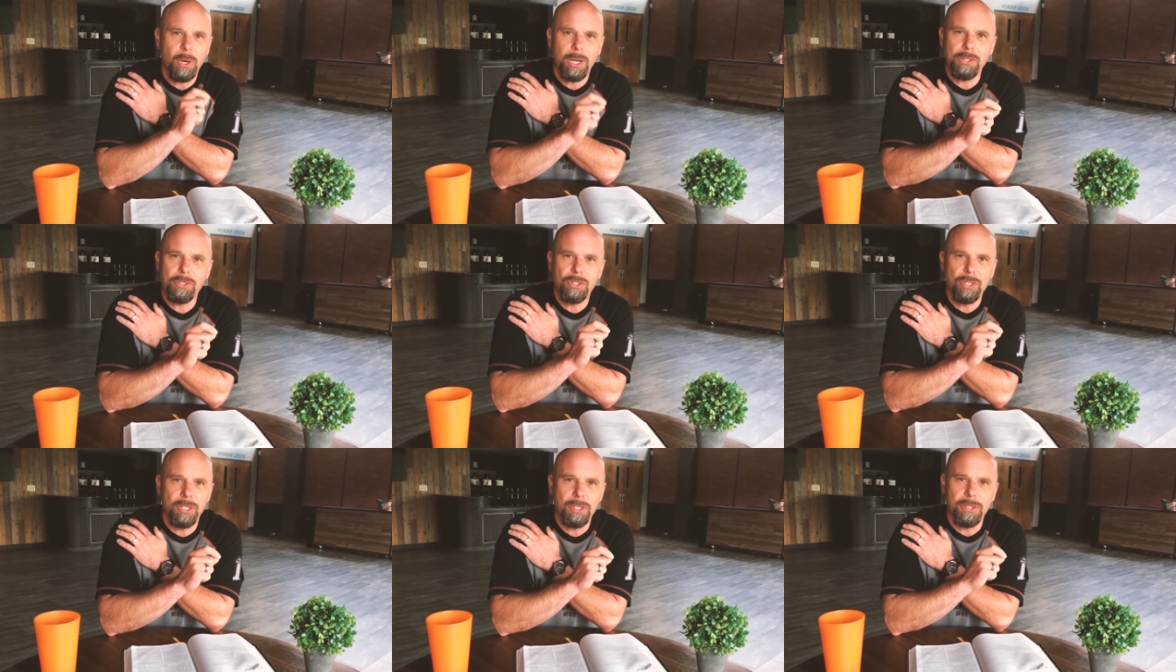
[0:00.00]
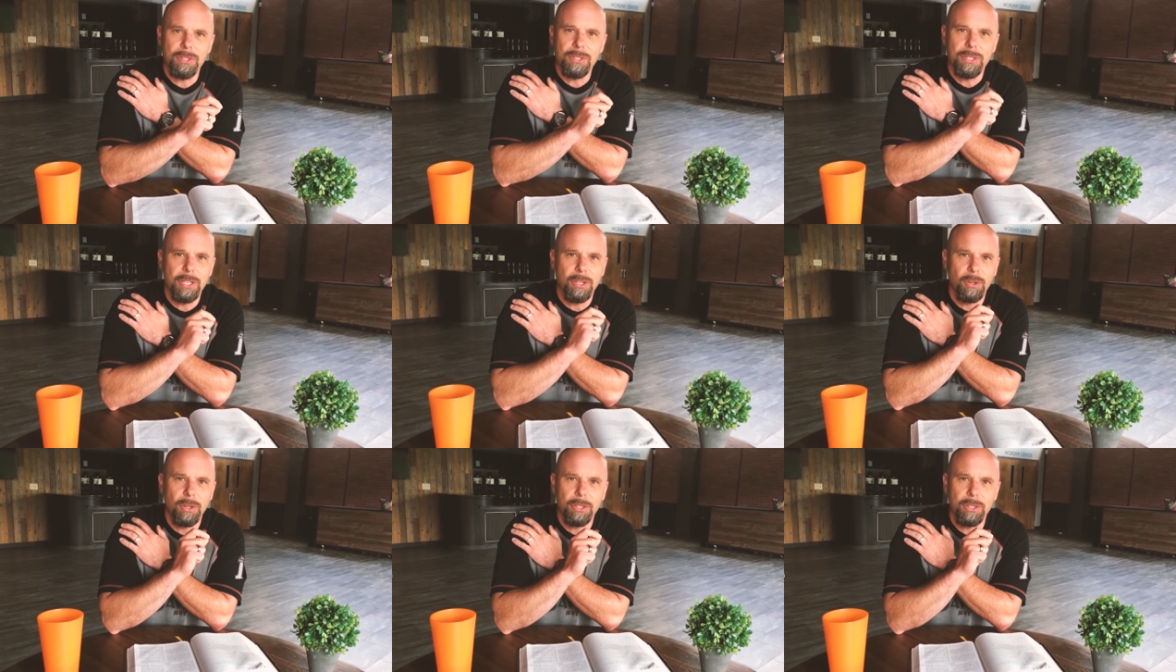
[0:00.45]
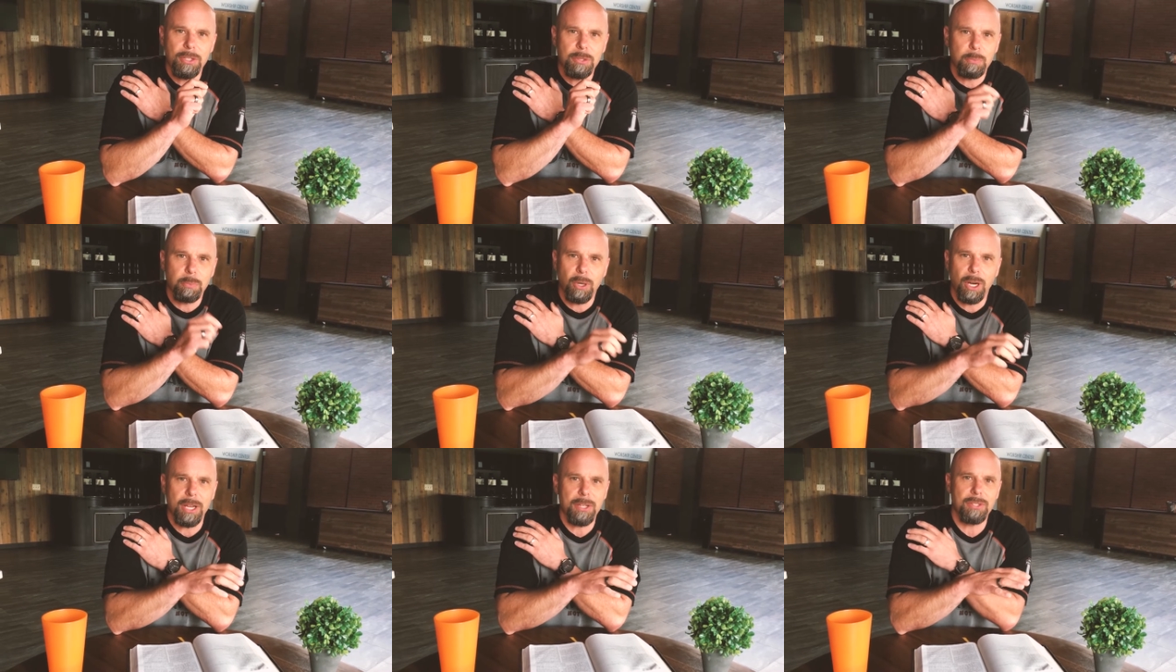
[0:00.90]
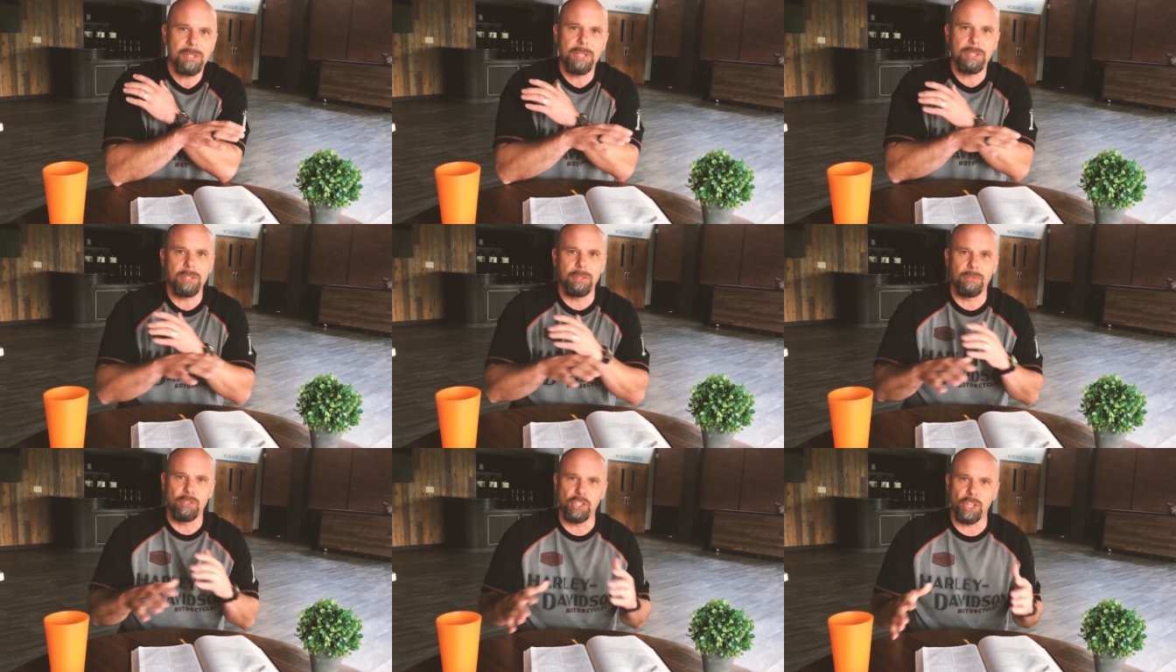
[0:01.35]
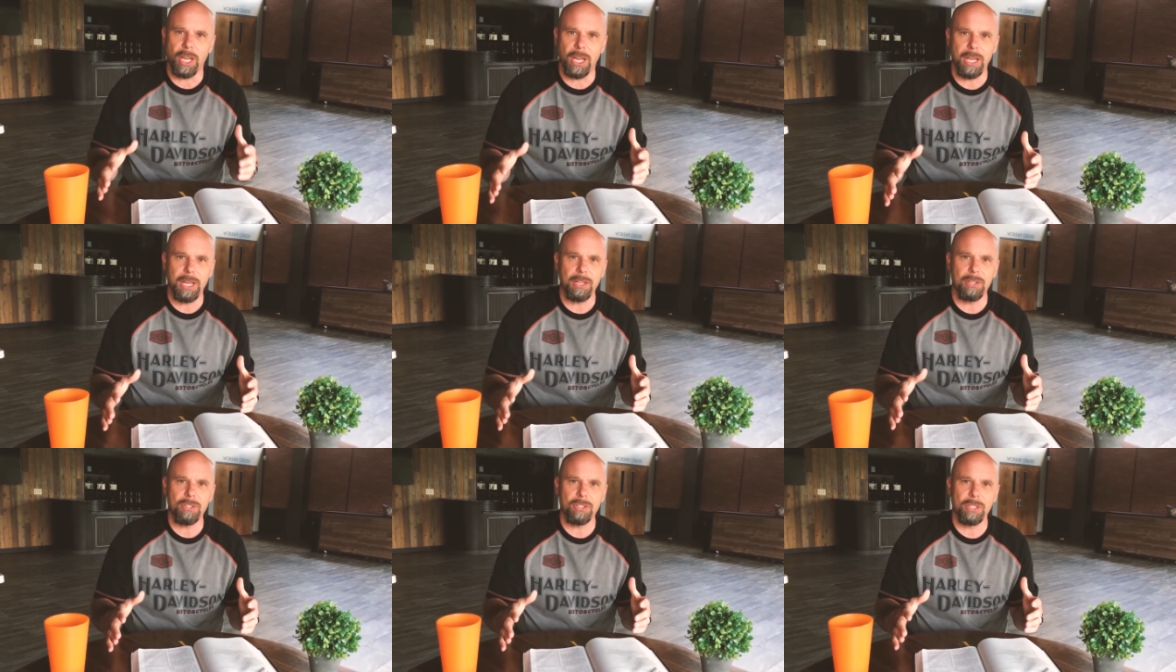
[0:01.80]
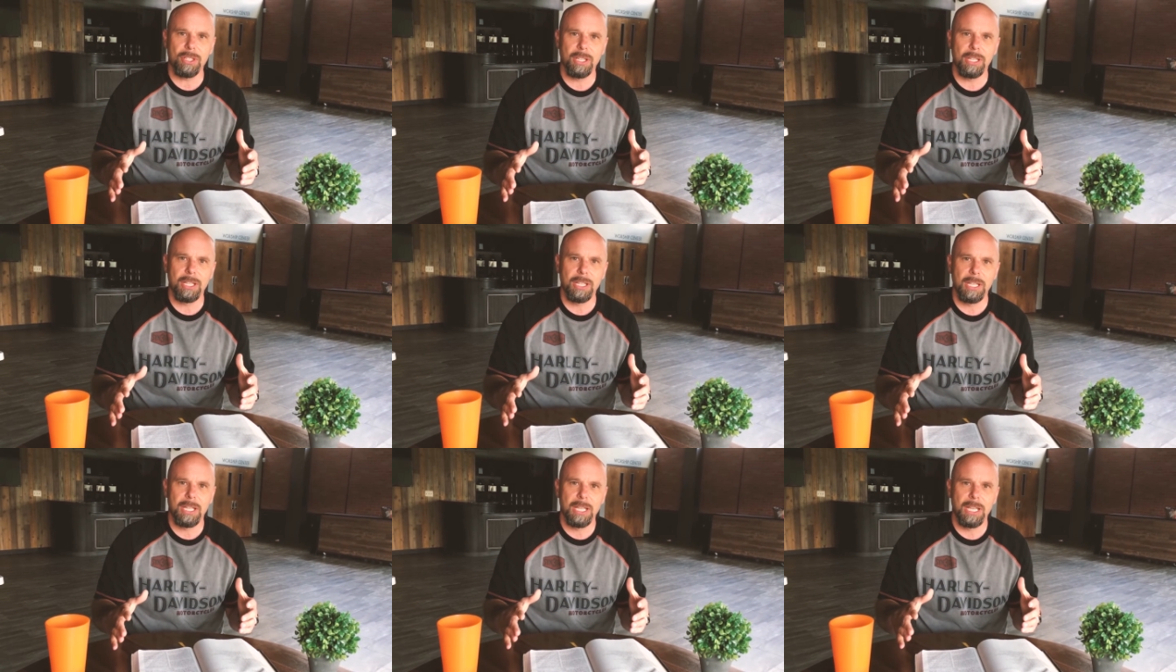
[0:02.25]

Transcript: questions during this process of change,